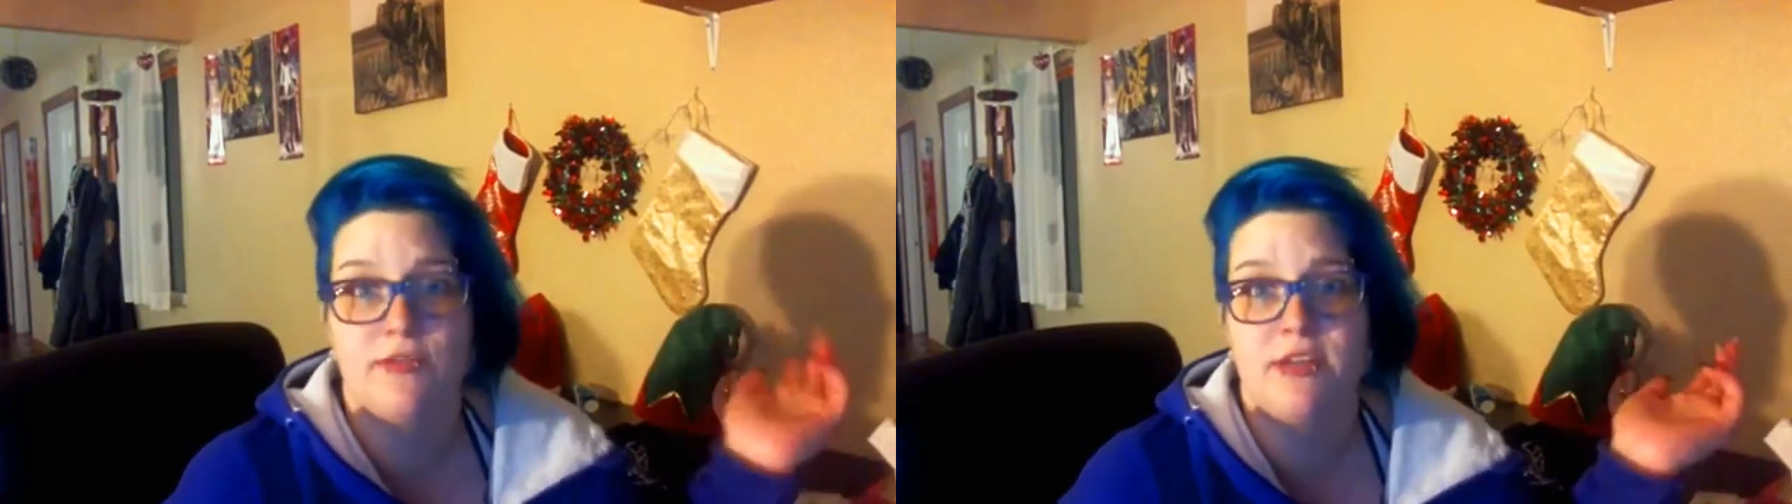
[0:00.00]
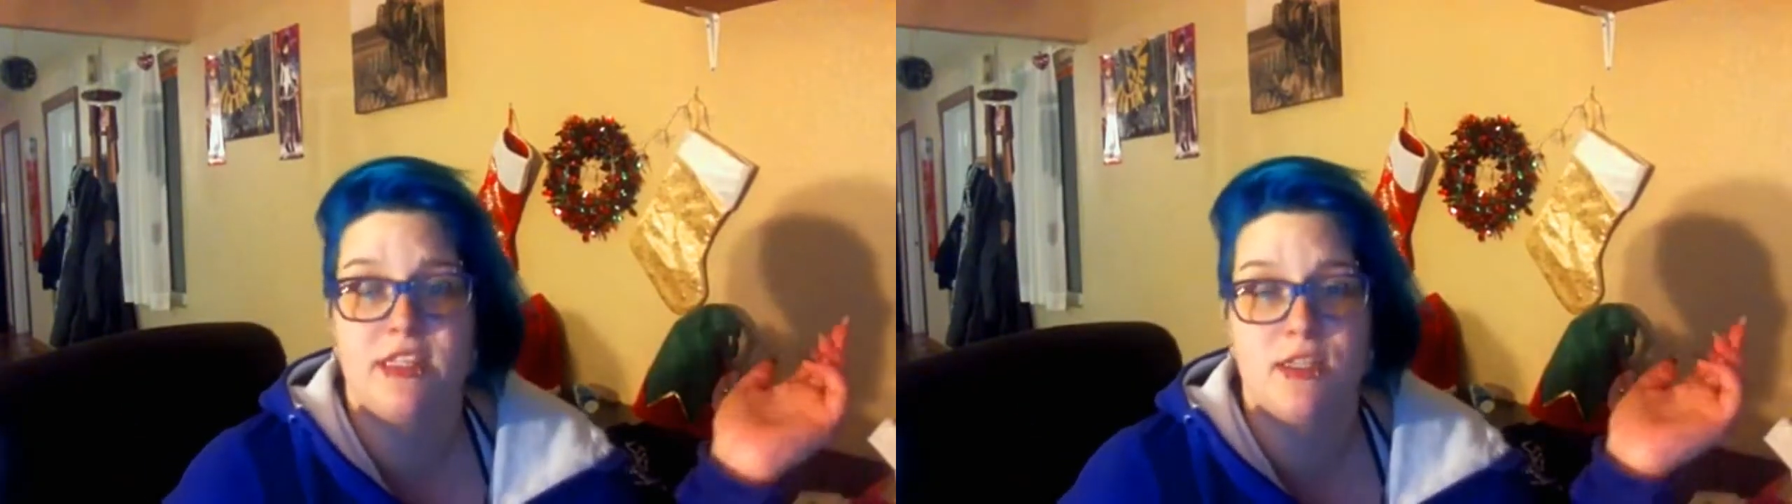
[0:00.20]

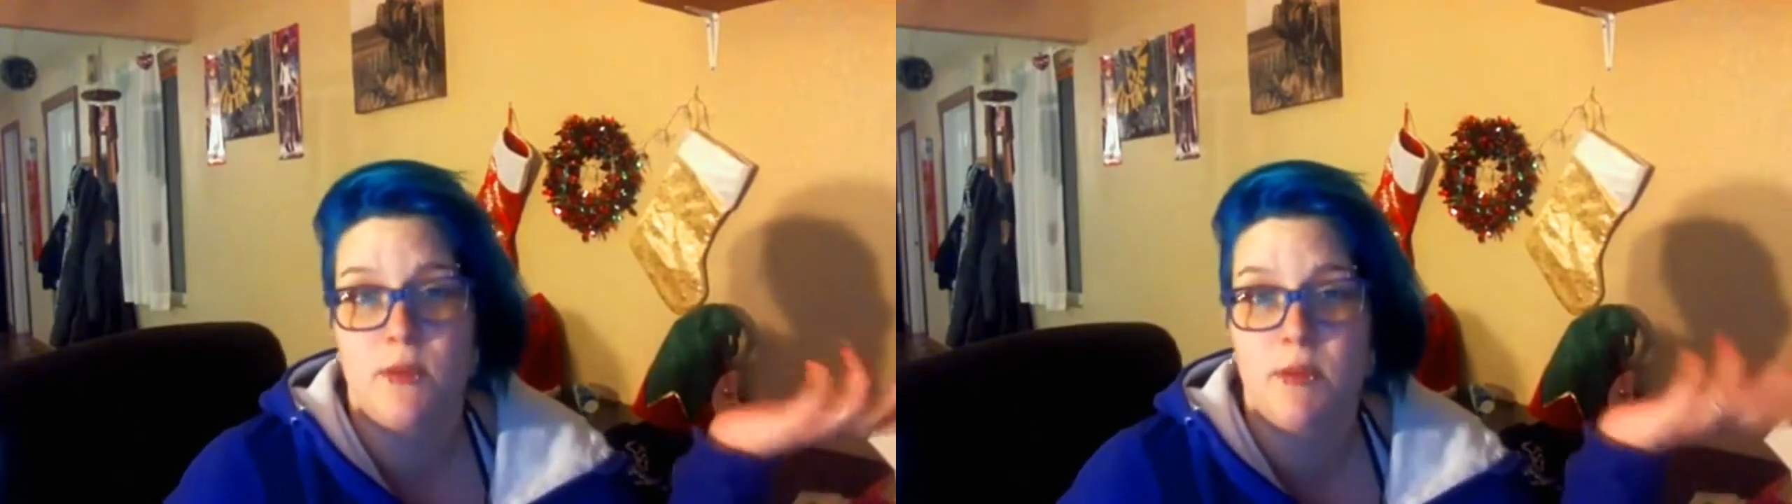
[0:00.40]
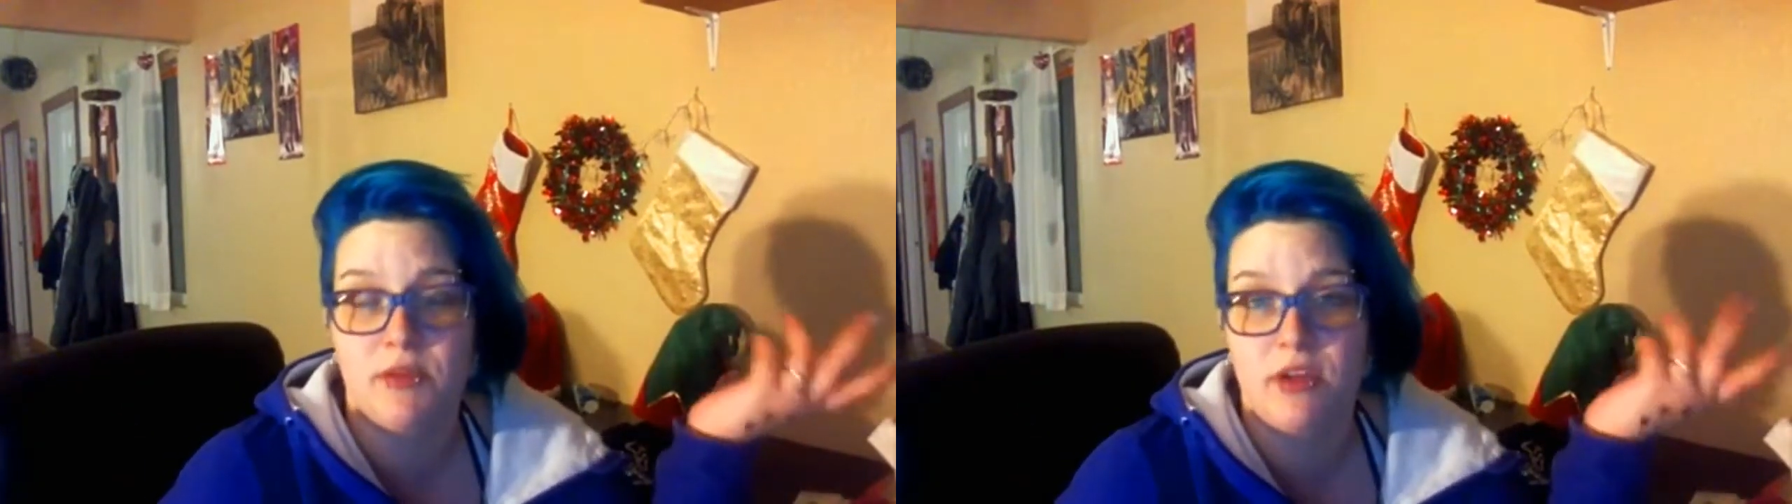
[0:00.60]
reasons
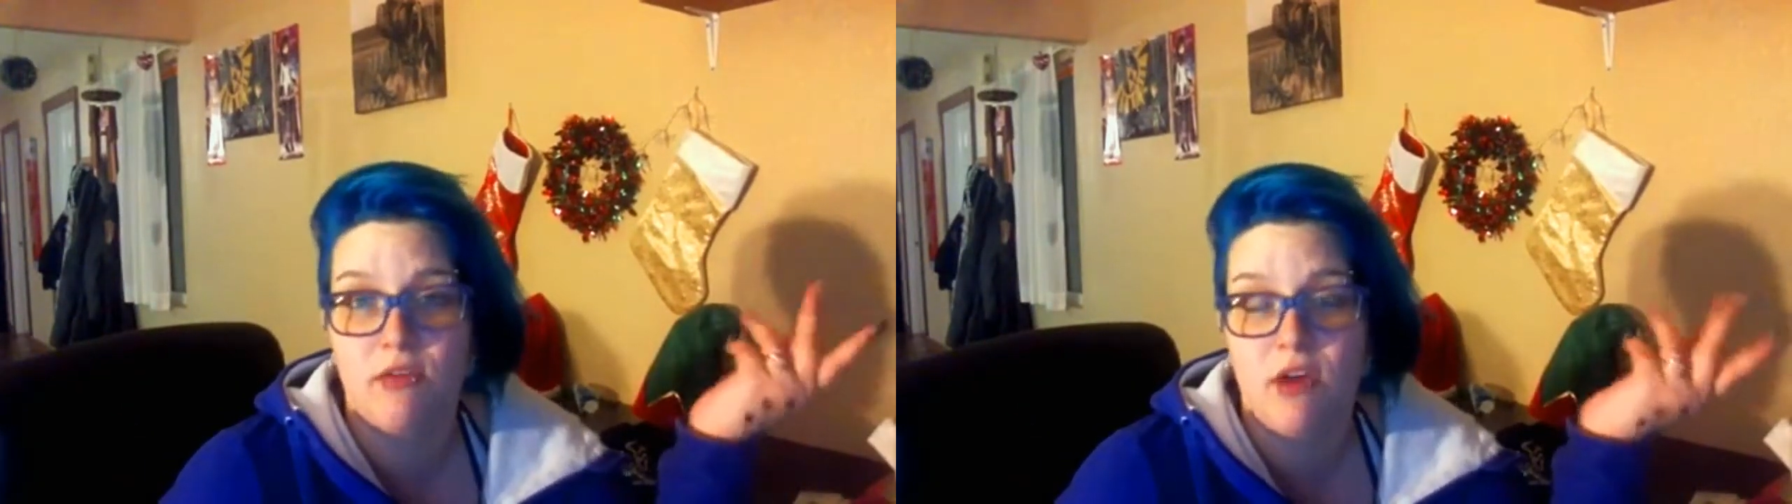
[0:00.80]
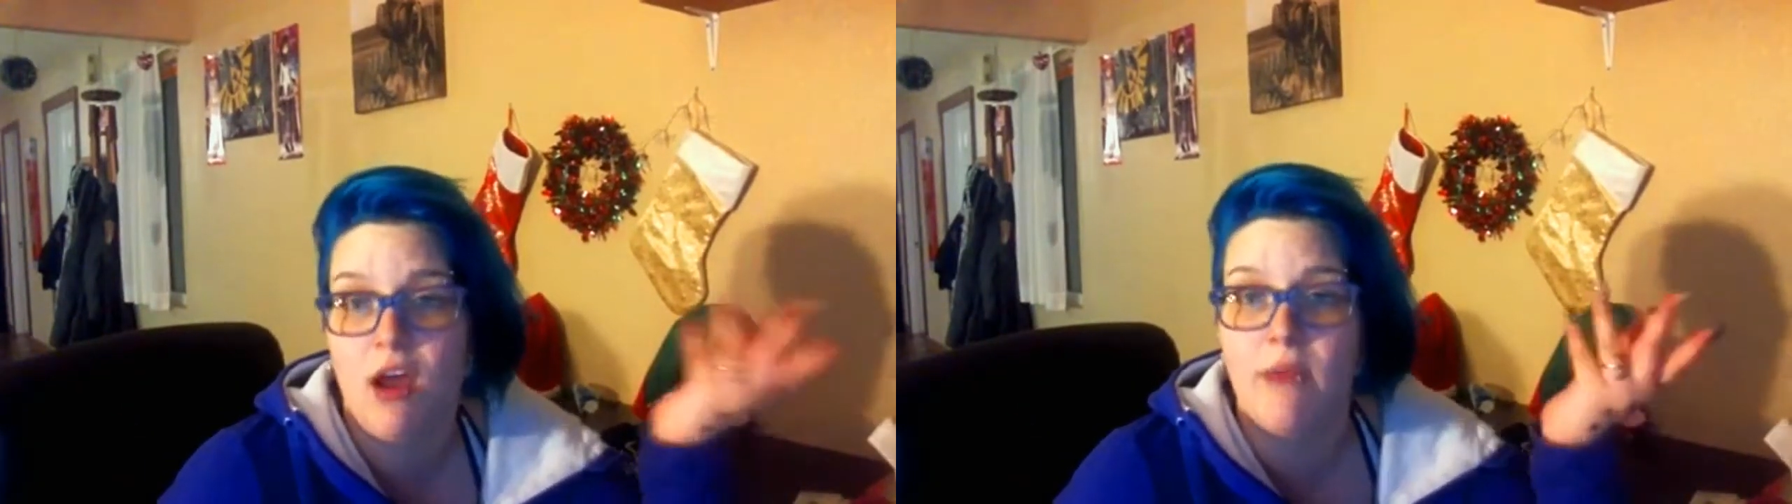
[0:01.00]
people don't
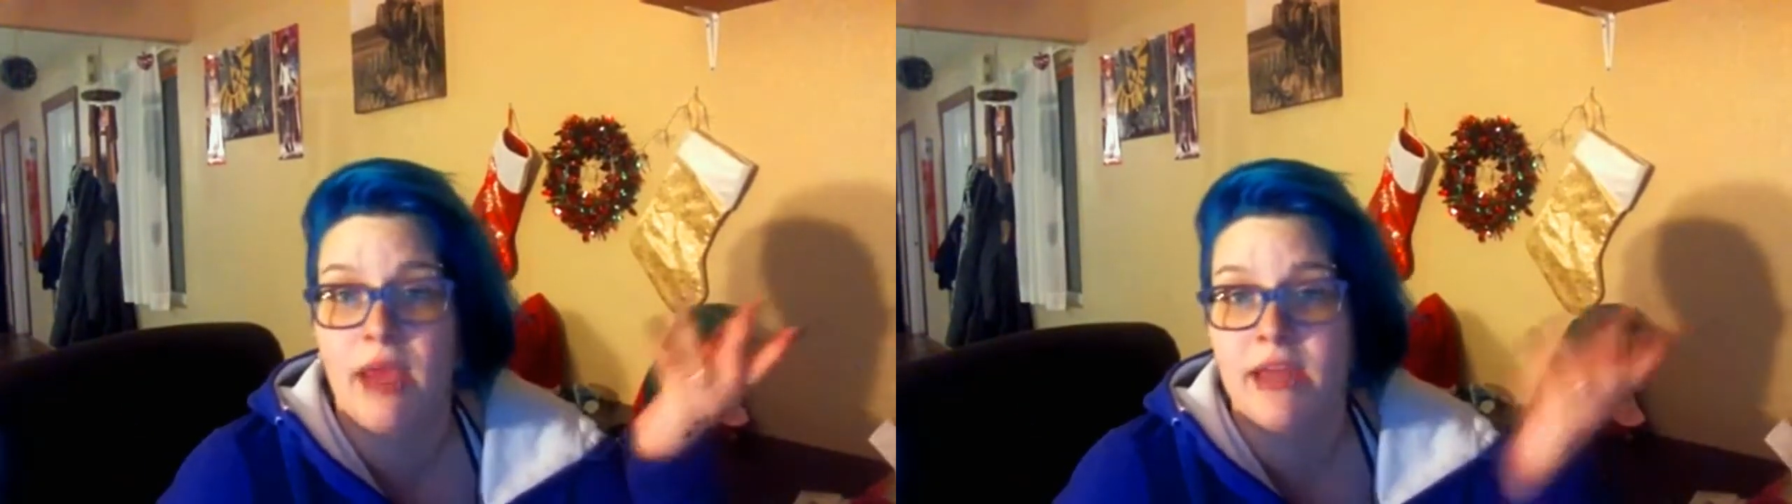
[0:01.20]
comment,